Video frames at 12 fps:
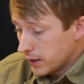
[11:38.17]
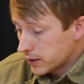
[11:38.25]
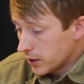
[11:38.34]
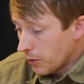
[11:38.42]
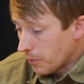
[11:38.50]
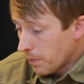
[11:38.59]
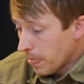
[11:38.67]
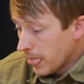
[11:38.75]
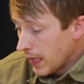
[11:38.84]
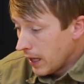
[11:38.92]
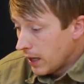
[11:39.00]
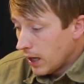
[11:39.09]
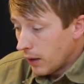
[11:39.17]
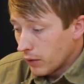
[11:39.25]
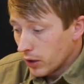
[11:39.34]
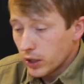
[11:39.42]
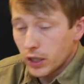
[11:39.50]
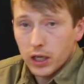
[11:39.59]
So I want to
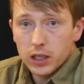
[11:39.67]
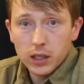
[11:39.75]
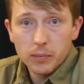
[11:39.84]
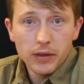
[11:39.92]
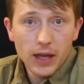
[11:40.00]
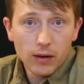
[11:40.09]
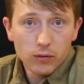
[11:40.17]
look at a clip of that